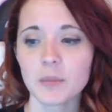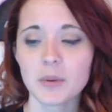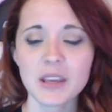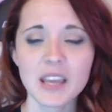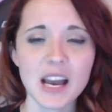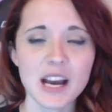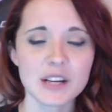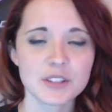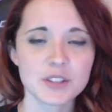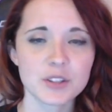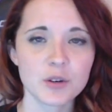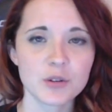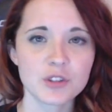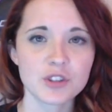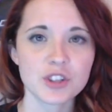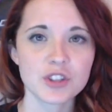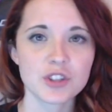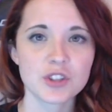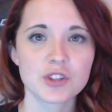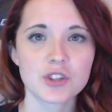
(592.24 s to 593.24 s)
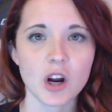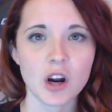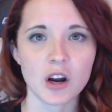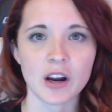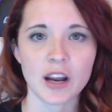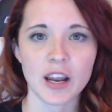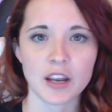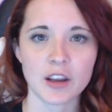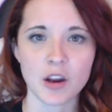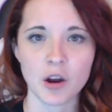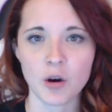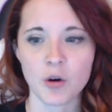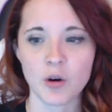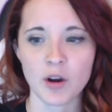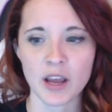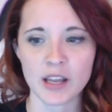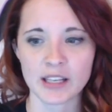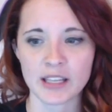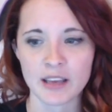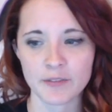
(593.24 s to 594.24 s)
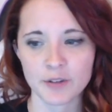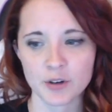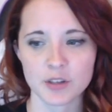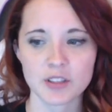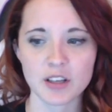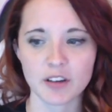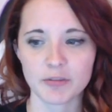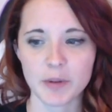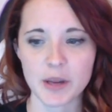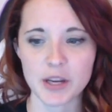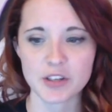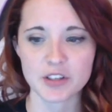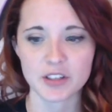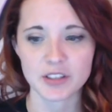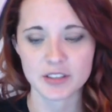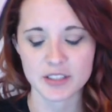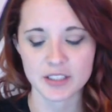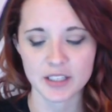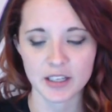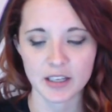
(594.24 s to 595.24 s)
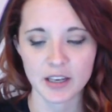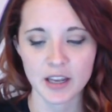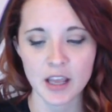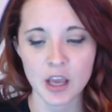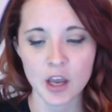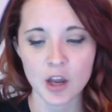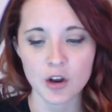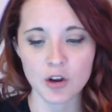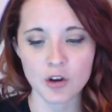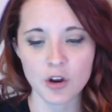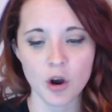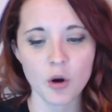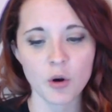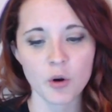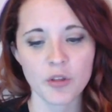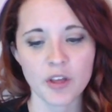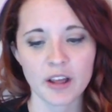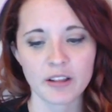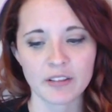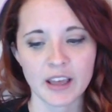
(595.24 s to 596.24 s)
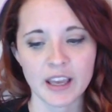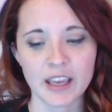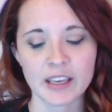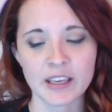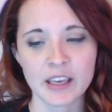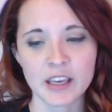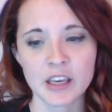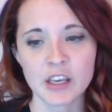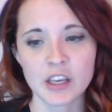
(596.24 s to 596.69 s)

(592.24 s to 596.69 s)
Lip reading: But yeah, so just start and know and give yourself patience and know that, like,